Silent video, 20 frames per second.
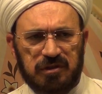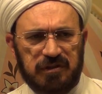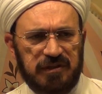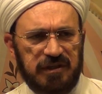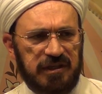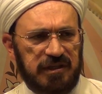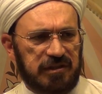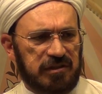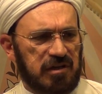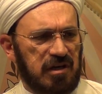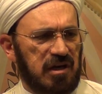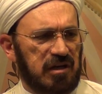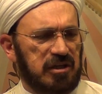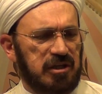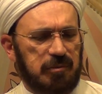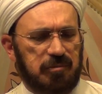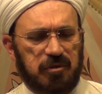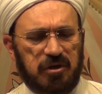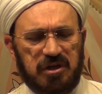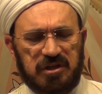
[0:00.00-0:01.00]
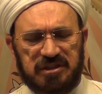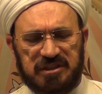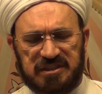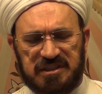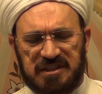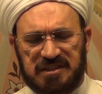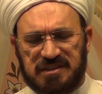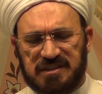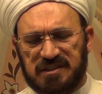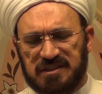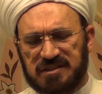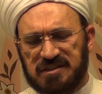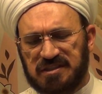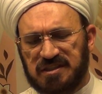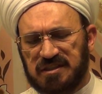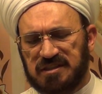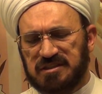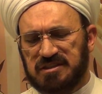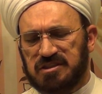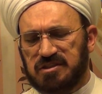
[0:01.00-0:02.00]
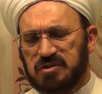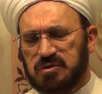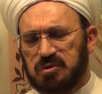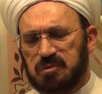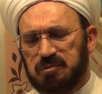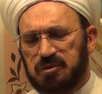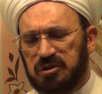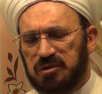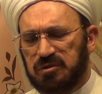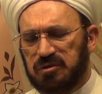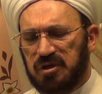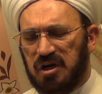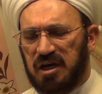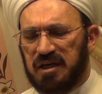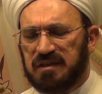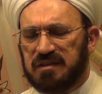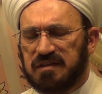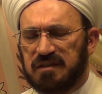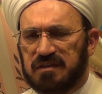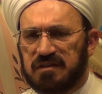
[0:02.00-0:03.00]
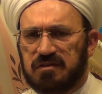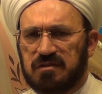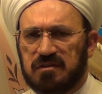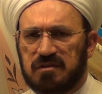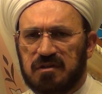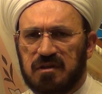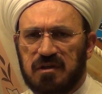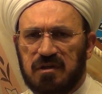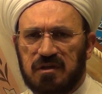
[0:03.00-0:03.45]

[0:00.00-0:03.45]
the Iraqi brothers and sisters is to be united,